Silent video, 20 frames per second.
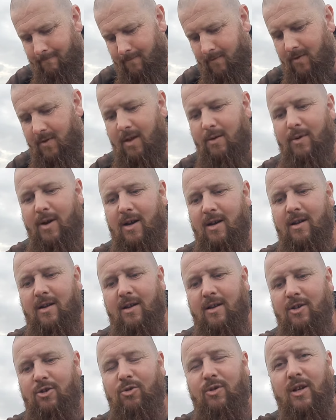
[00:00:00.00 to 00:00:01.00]
There we are.
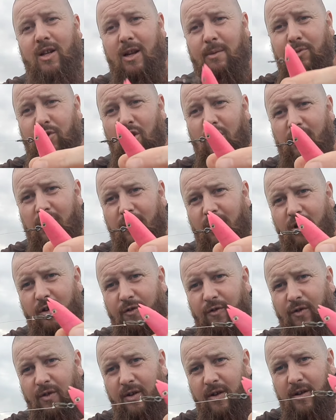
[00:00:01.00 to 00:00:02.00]
So it clips on and off,
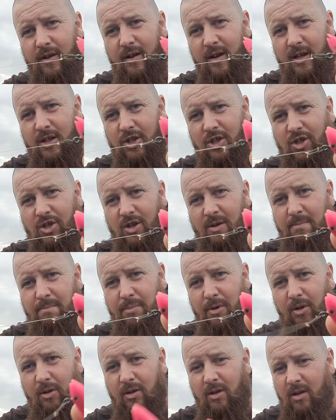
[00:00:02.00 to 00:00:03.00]
nice and
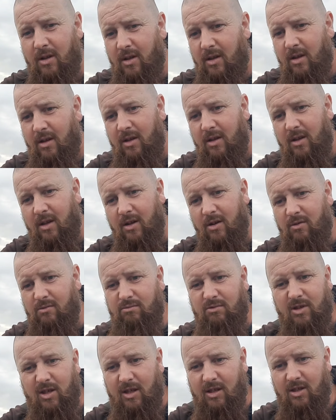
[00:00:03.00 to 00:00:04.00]
simple. You know,
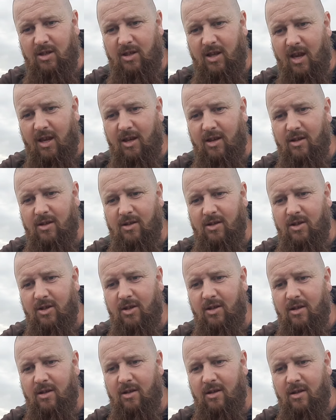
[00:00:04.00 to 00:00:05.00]
it takes seconds.
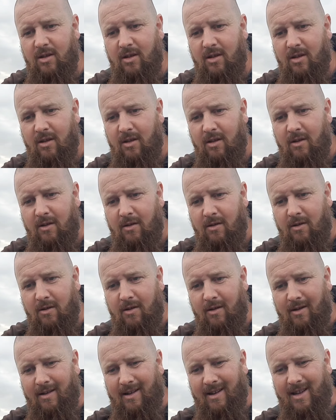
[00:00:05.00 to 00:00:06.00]

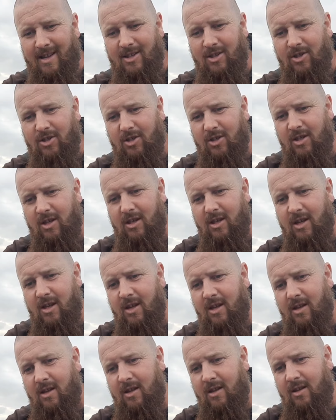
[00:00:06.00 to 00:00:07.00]
As you see,
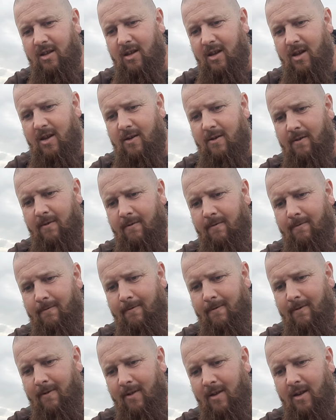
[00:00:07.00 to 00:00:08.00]
again,
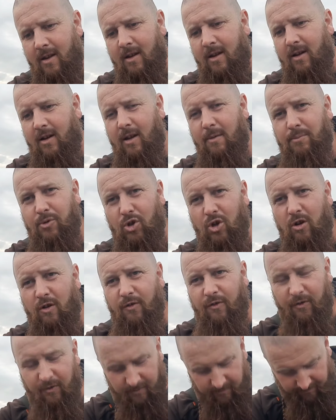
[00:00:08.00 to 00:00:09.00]
clips
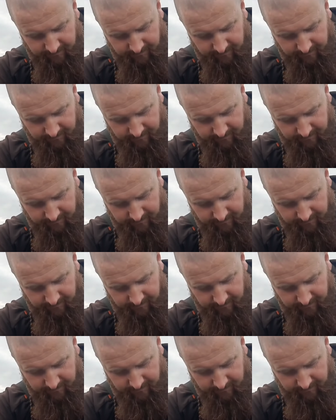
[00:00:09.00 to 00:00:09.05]
off